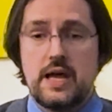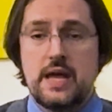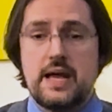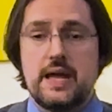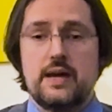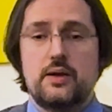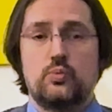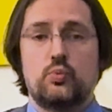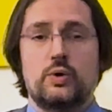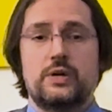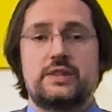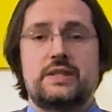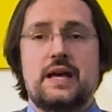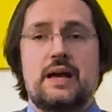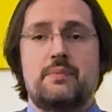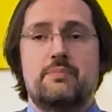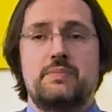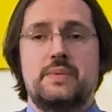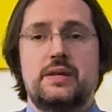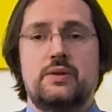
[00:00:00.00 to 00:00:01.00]
And what
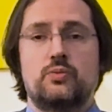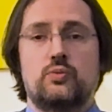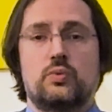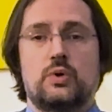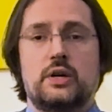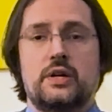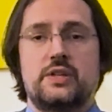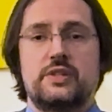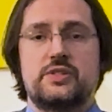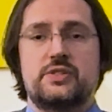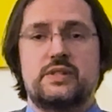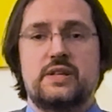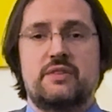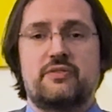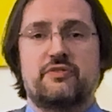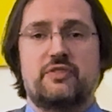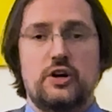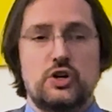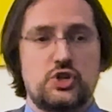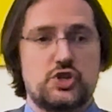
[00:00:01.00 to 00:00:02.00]
that meant was
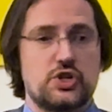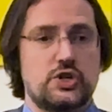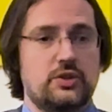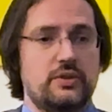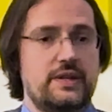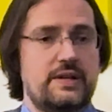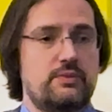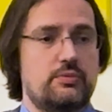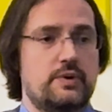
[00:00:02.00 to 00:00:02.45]
that functionally,